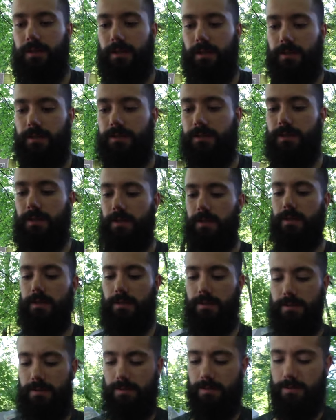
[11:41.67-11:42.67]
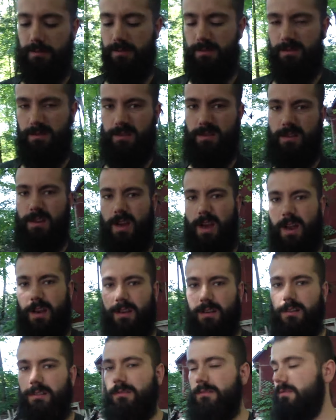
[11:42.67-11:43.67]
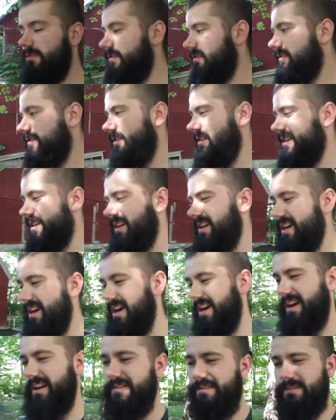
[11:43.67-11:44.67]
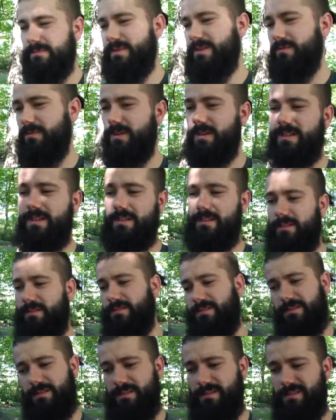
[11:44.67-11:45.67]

And I don't know. I have so much work to do.